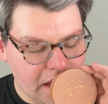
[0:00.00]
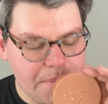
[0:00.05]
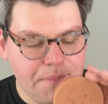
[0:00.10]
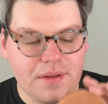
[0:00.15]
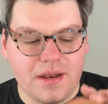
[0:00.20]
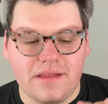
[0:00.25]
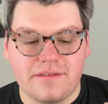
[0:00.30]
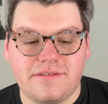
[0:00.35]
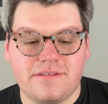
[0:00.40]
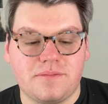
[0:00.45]

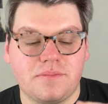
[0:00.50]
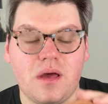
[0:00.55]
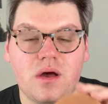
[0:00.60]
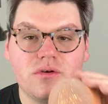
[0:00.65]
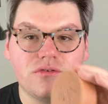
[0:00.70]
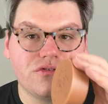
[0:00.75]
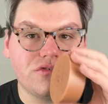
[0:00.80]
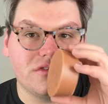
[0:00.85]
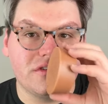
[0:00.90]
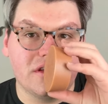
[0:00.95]
but it
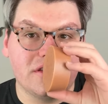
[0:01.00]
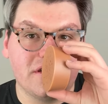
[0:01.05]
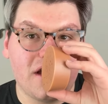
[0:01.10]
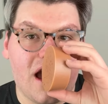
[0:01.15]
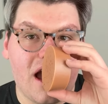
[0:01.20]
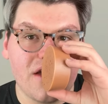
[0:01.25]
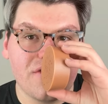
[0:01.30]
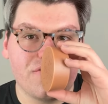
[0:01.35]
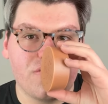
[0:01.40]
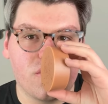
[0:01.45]
smells to
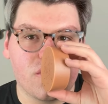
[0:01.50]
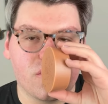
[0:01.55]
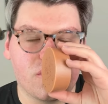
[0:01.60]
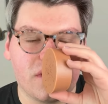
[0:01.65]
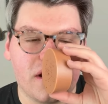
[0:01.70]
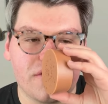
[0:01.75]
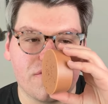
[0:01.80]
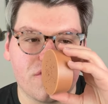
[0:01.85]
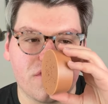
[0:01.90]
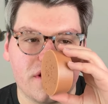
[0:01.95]
die for,
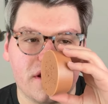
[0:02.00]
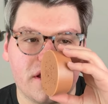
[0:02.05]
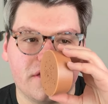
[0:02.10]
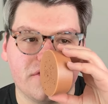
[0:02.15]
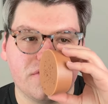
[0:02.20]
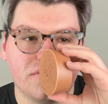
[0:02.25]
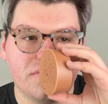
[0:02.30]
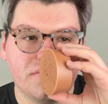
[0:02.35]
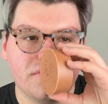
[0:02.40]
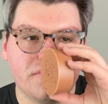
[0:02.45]
whatever it is.